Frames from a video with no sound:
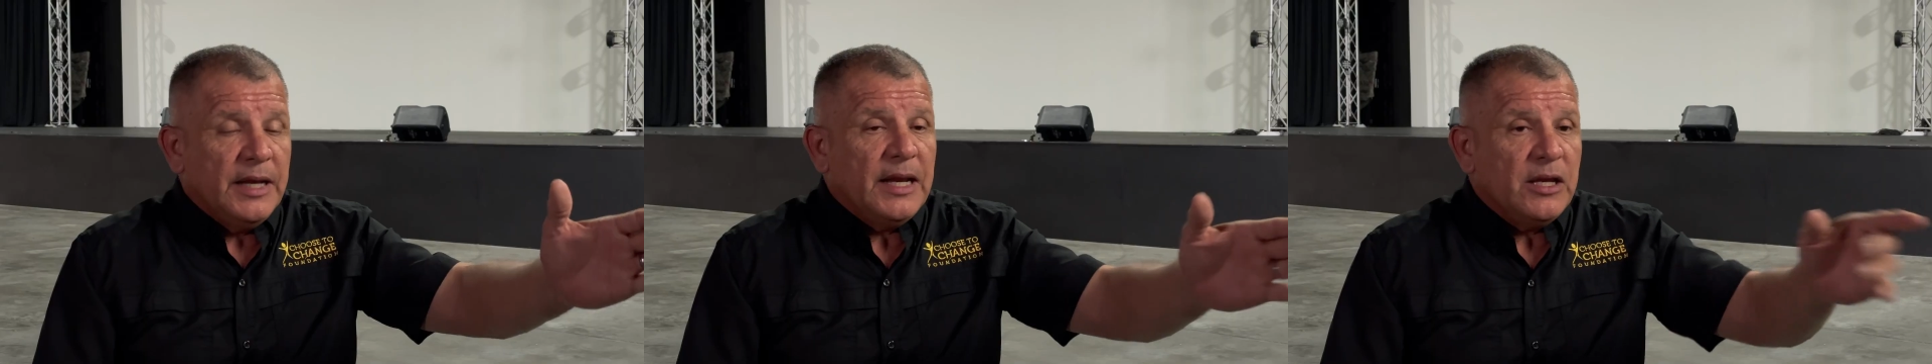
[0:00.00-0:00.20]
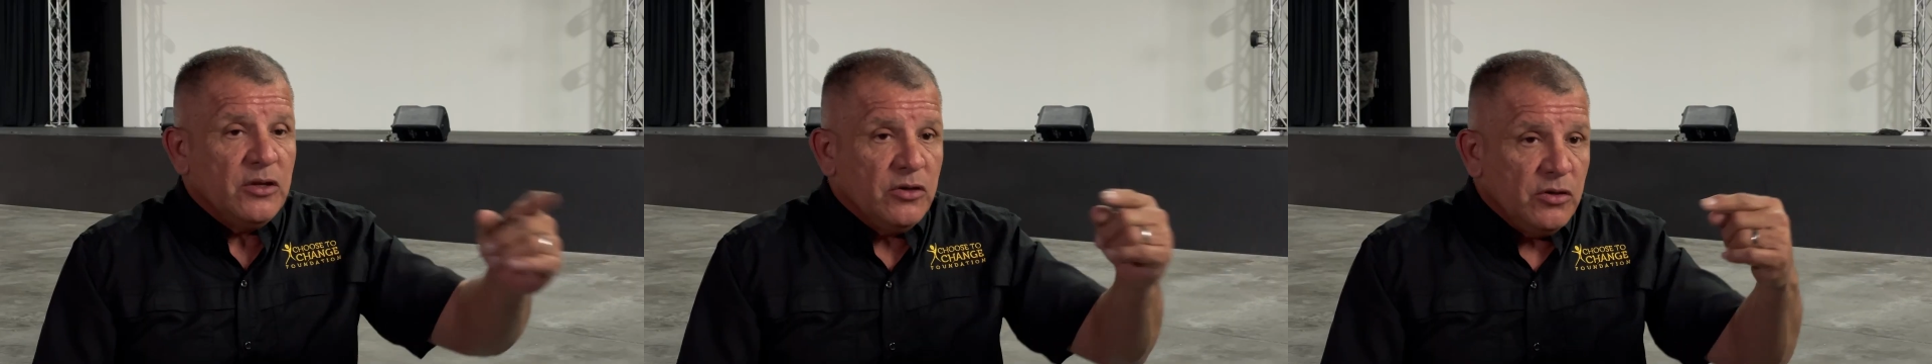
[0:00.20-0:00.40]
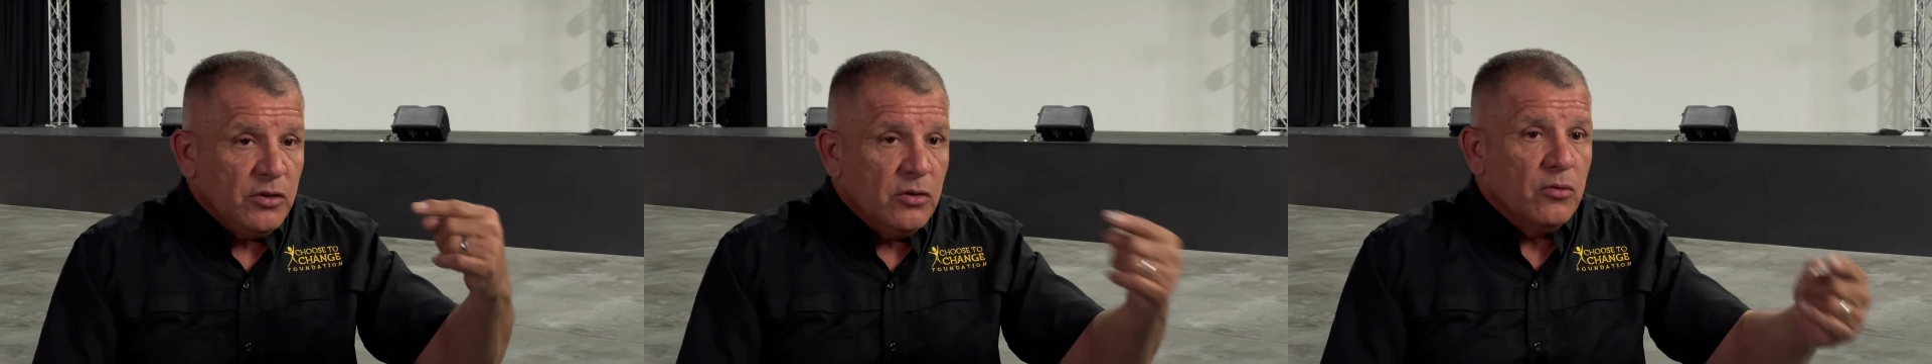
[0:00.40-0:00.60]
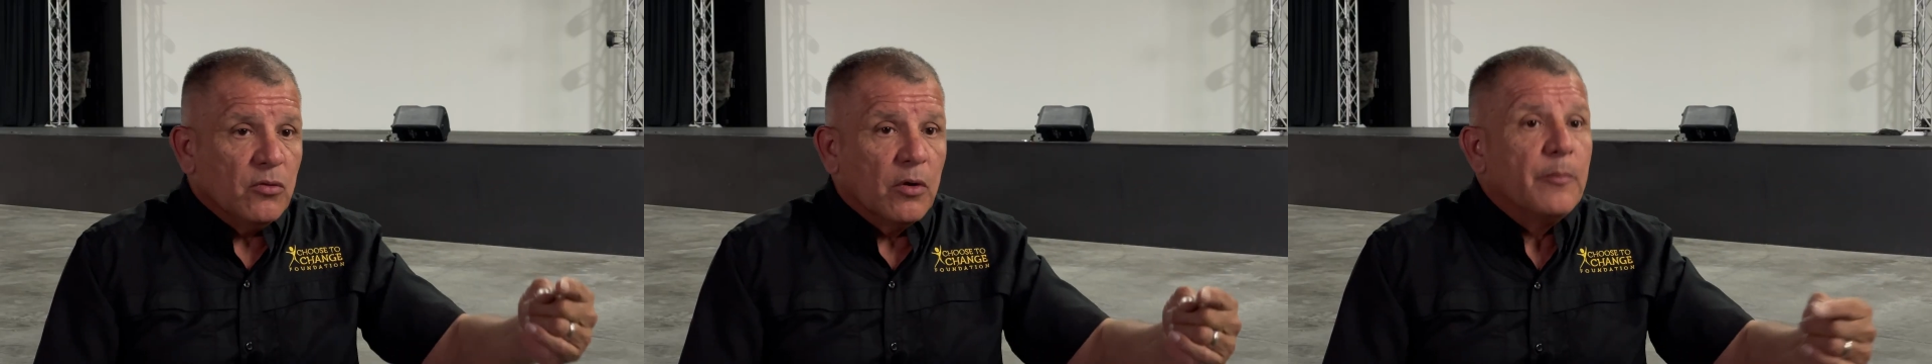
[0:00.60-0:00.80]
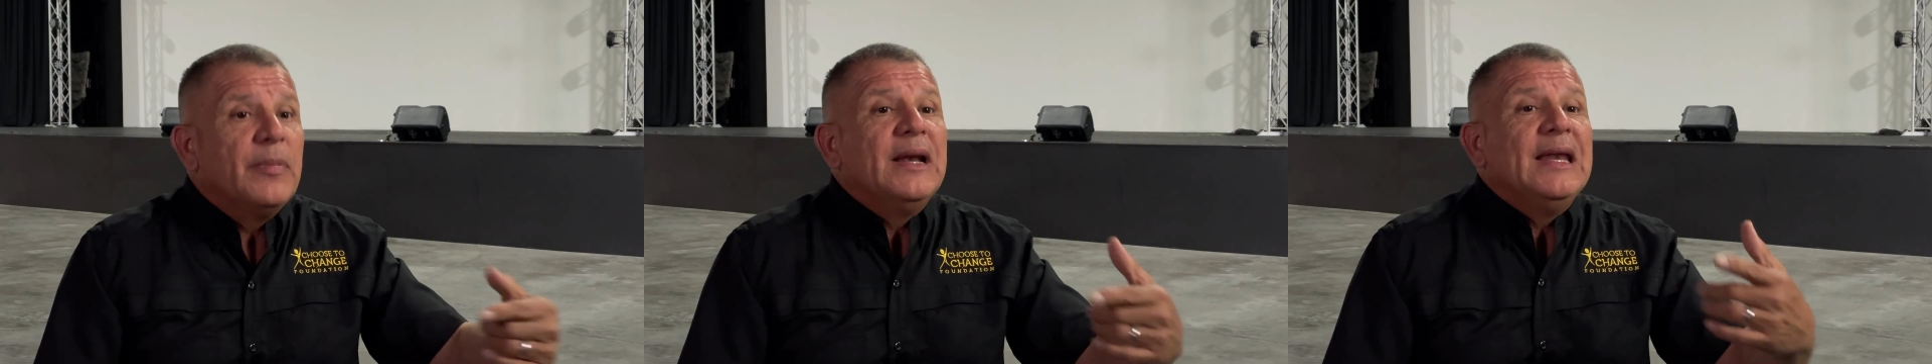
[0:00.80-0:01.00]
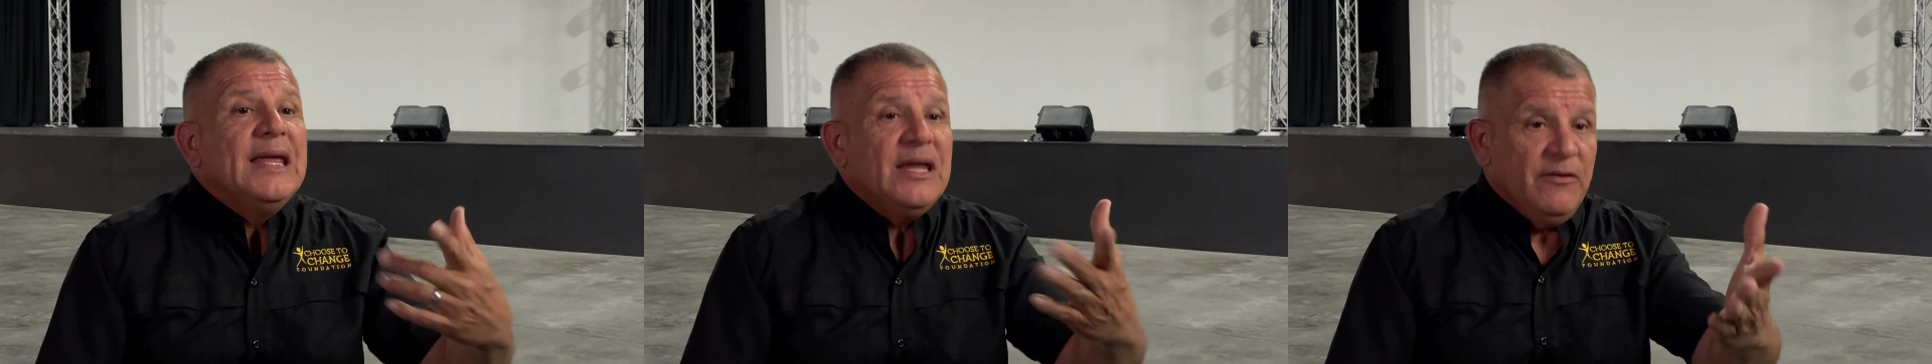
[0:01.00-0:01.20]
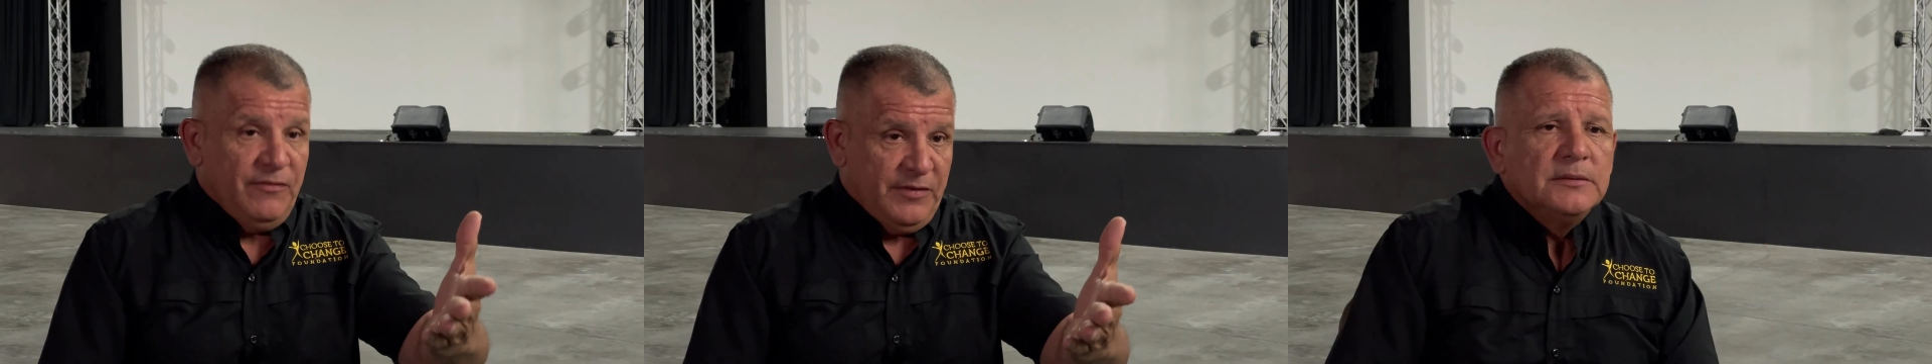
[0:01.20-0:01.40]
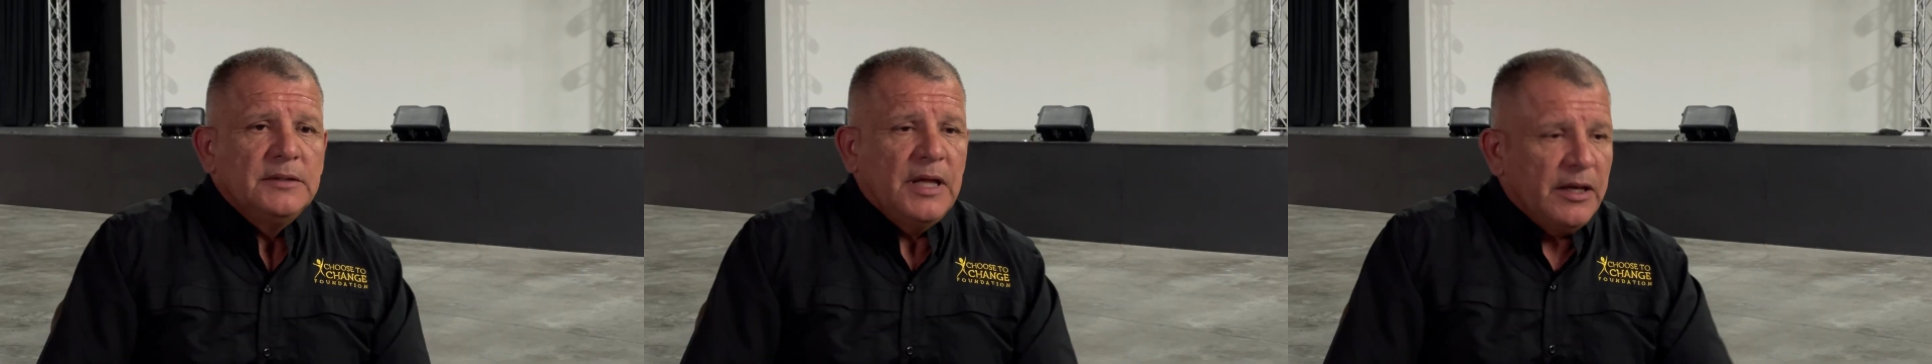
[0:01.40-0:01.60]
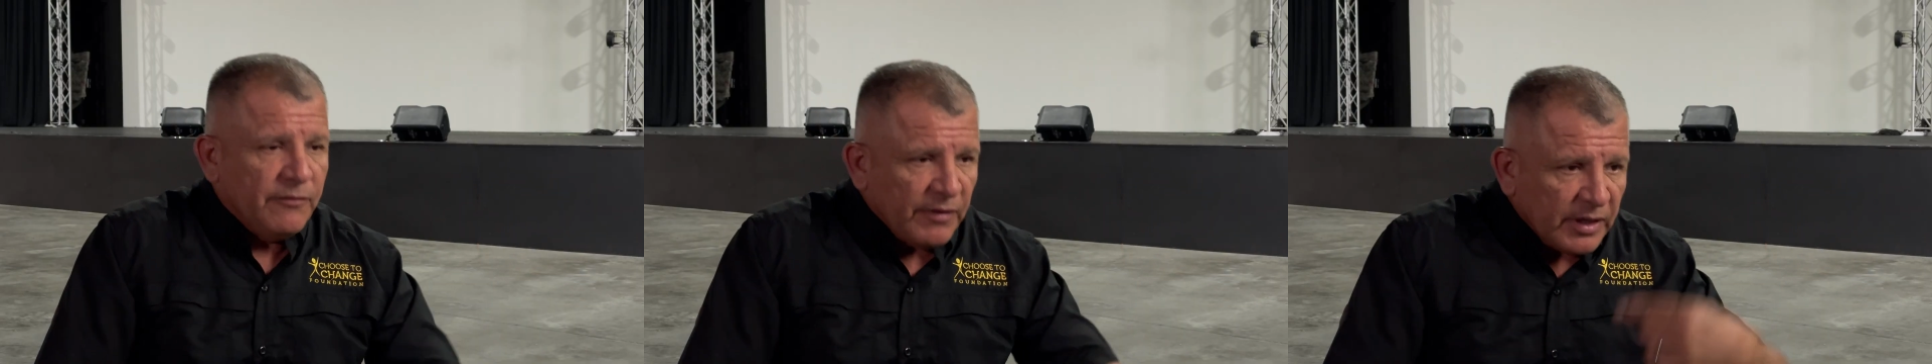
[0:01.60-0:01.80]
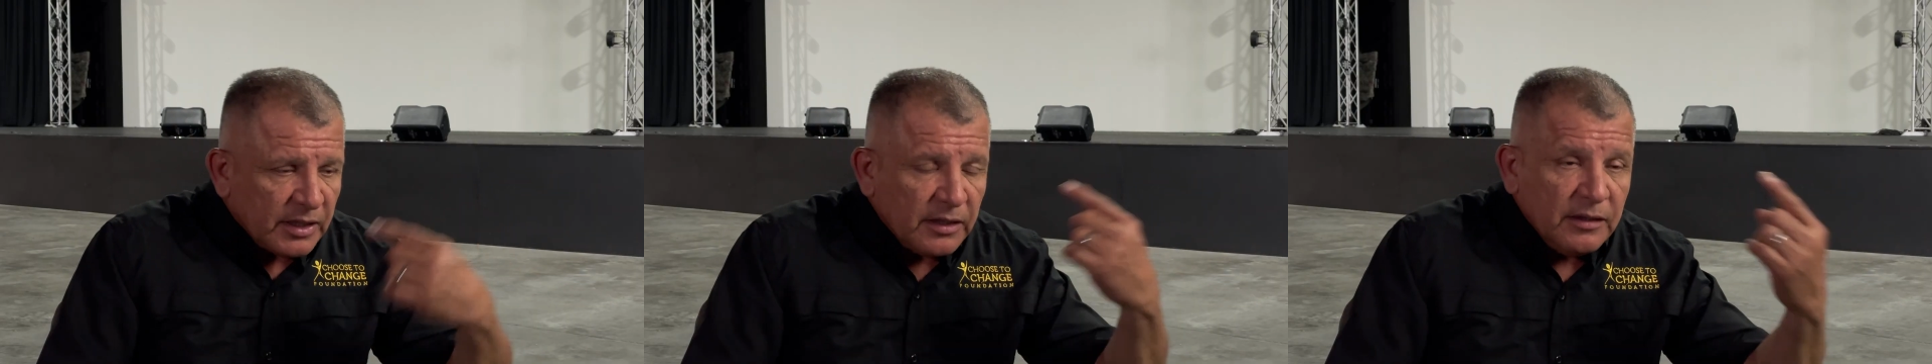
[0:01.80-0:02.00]
and I knew or believed that if
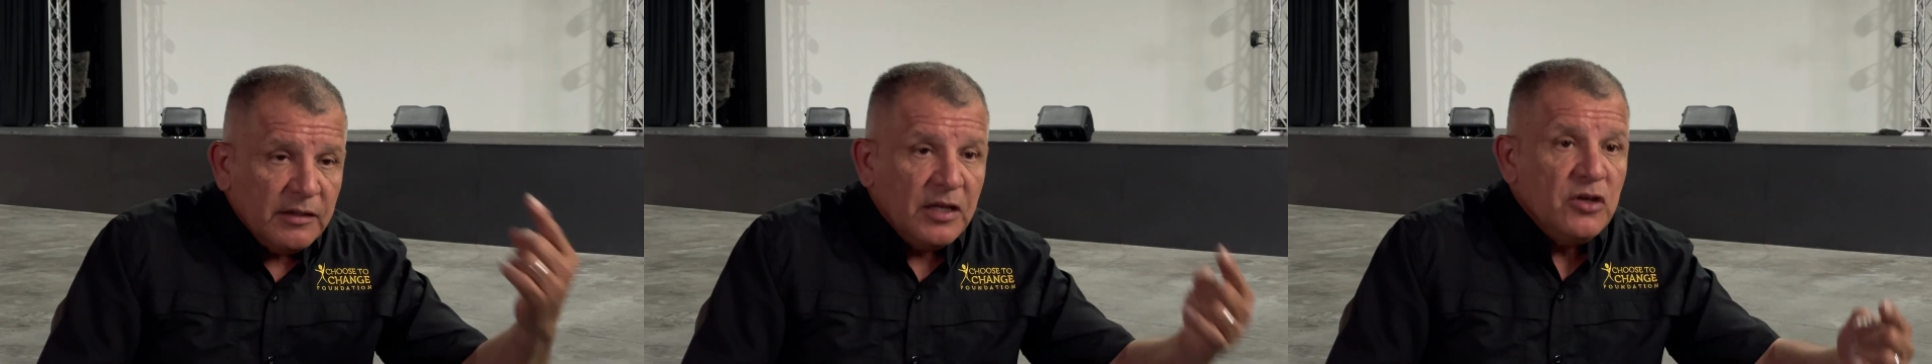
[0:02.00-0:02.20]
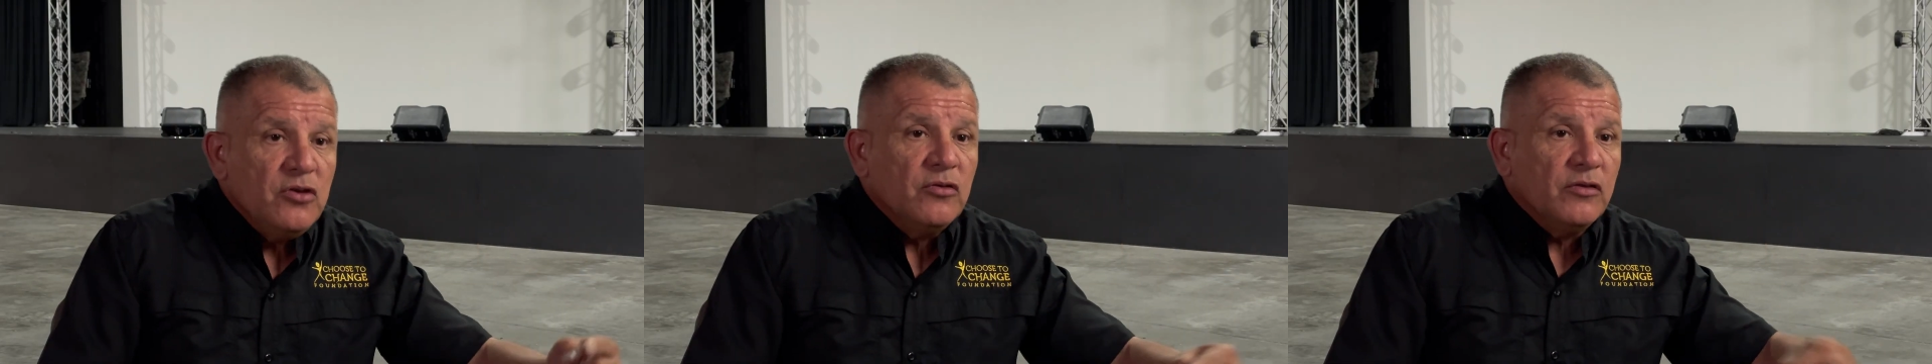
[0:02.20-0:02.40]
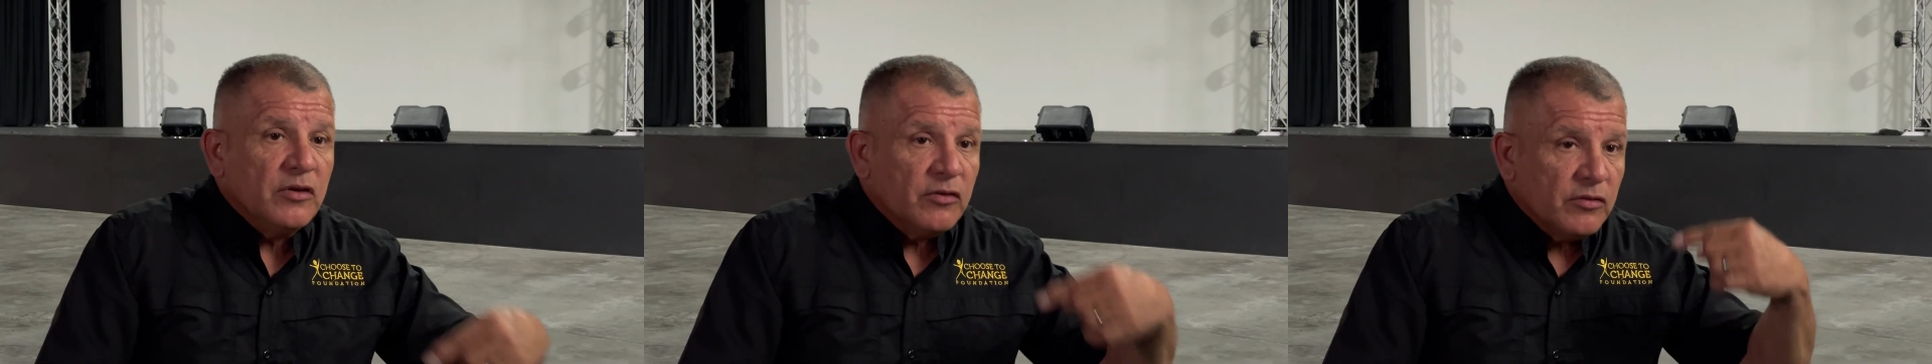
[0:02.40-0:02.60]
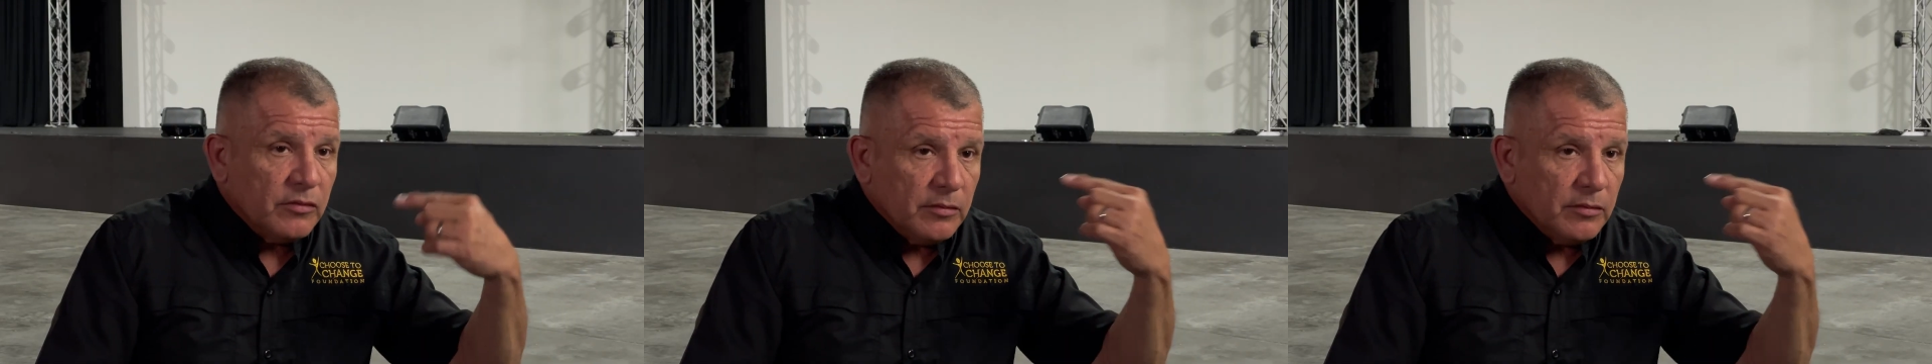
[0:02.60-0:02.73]
I continued this